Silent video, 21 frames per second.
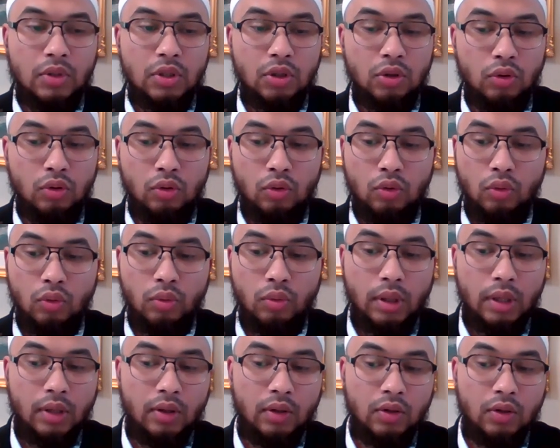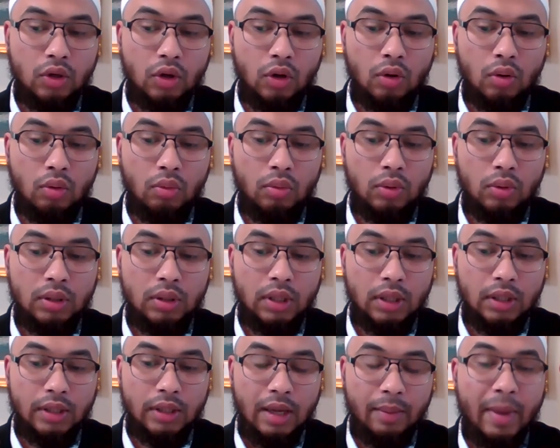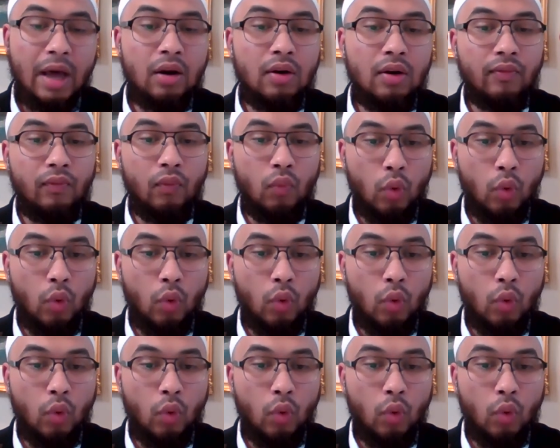to the amount of